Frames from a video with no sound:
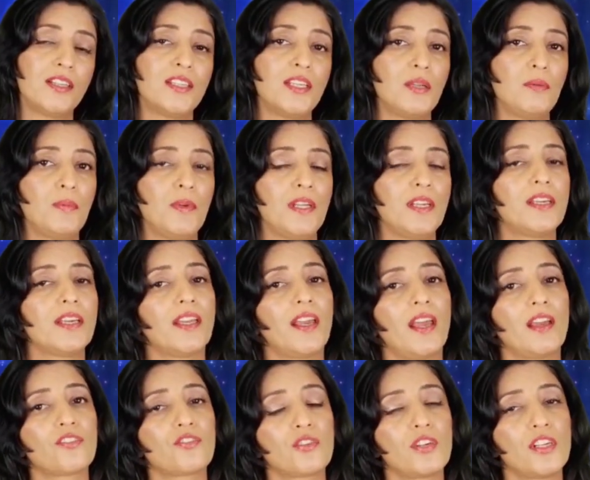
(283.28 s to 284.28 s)
deeply can
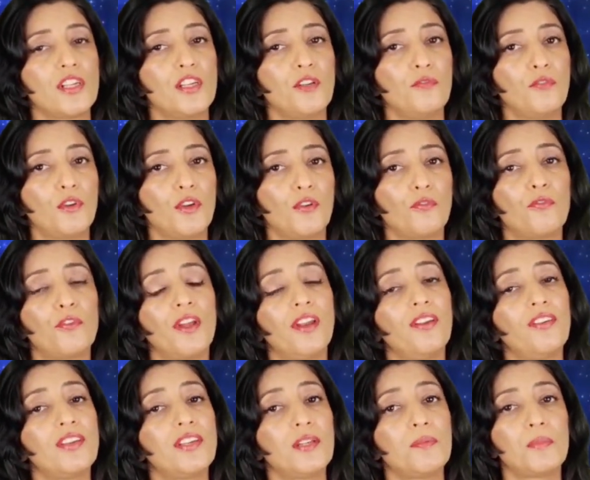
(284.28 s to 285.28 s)
actually give you a
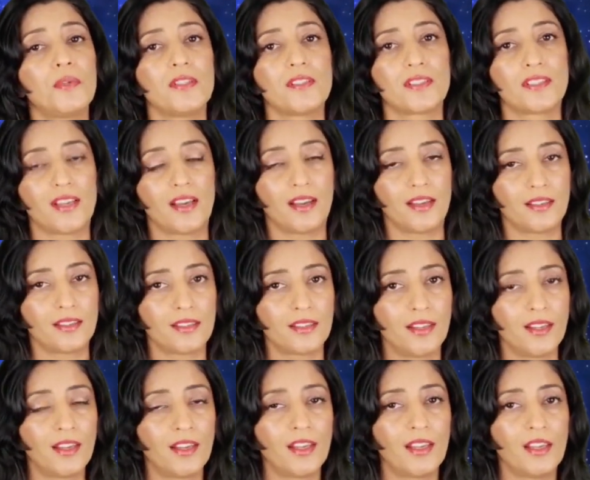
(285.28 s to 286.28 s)
very deep insight
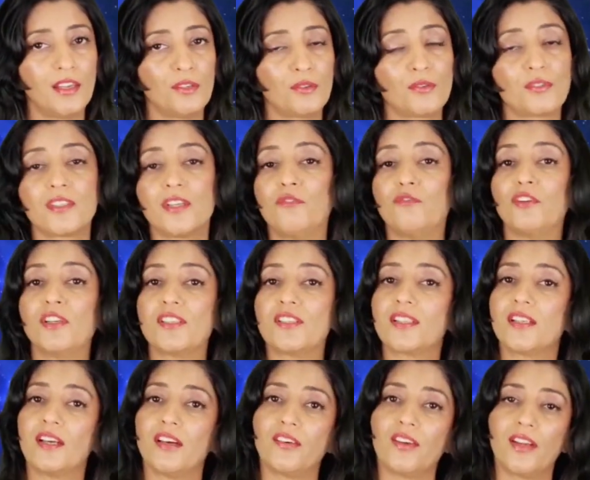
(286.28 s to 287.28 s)
into someone's
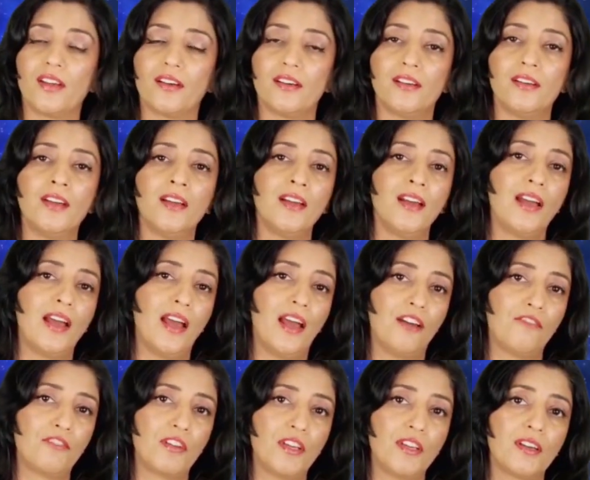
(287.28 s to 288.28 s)
career.
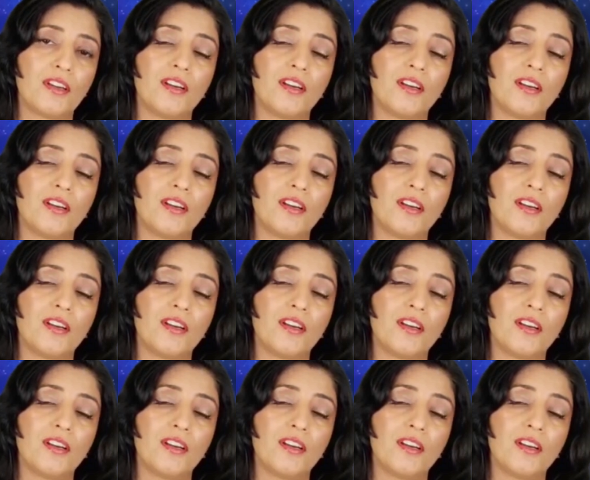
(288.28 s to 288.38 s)
Having